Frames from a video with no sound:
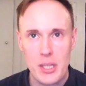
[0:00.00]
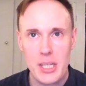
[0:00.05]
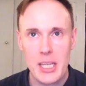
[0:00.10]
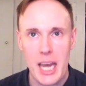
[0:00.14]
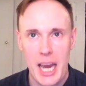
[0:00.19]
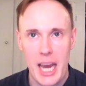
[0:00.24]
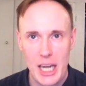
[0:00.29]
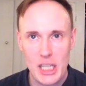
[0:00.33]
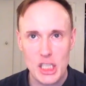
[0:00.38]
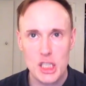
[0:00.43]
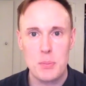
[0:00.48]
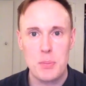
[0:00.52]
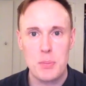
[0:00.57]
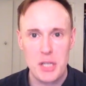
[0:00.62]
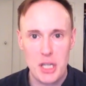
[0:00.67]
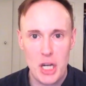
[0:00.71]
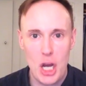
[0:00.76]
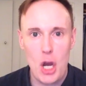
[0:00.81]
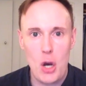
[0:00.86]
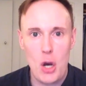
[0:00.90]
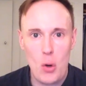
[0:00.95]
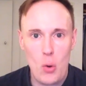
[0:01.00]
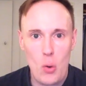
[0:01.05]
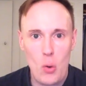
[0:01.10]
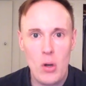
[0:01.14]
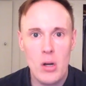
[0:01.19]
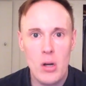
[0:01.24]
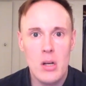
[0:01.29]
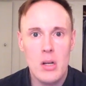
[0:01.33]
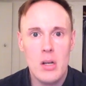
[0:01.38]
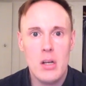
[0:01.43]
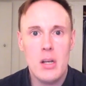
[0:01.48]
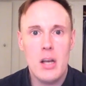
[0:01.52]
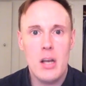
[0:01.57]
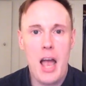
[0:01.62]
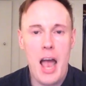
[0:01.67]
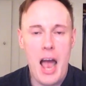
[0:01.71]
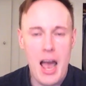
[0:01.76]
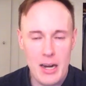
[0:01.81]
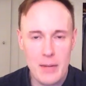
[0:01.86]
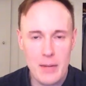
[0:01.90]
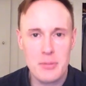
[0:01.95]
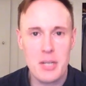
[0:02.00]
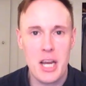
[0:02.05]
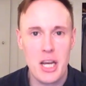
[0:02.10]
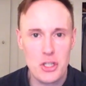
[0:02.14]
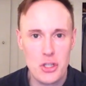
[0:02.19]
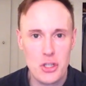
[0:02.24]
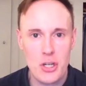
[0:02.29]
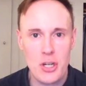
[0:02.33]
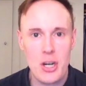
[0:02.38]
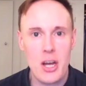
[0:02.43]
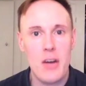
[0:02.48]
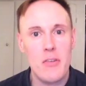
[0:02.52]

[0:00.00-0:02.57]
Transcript: the HBO adaptation